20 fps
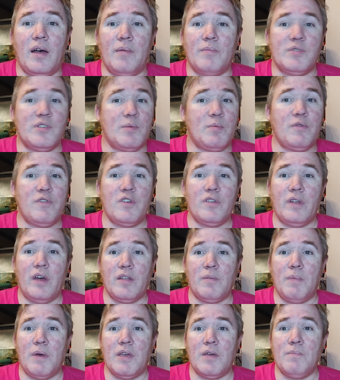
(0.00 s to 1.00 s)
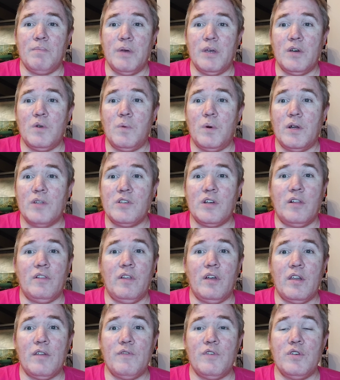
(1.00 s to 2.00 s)
Some of you like making bigger ones. A
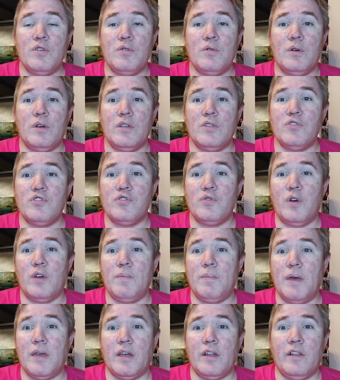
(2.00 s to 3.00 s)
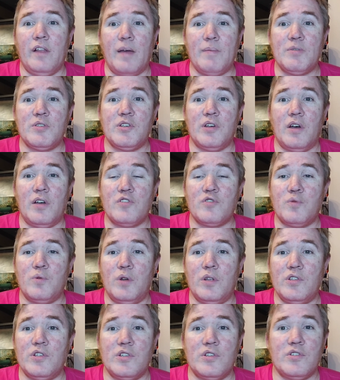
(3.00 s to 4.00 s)
lot of you enjoyed making lap size
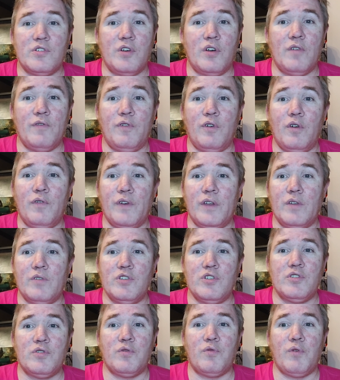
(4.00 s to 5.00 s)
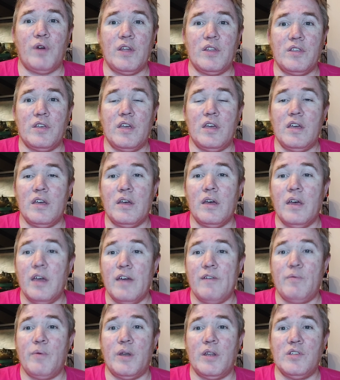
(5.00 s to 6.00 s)
quilts and so forth, and it's just great to hear
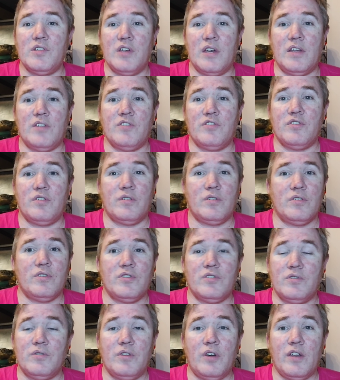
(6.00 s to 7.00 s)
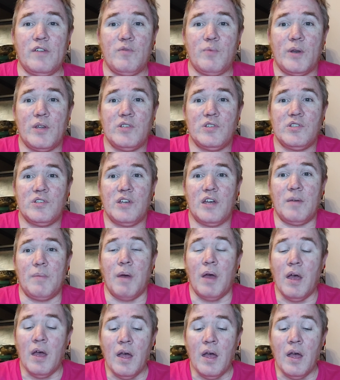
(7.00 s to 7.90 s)
everybody's answer because not everybody's the same.